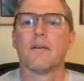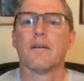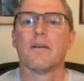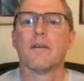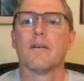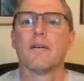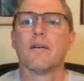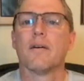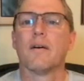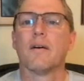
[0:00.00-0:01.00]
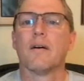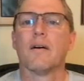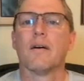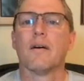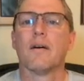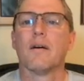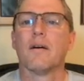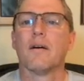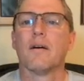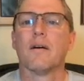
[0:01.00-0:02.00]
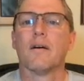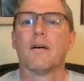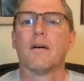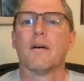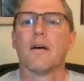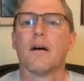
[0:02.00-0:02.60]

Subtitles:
No words are spoken by the person on screen.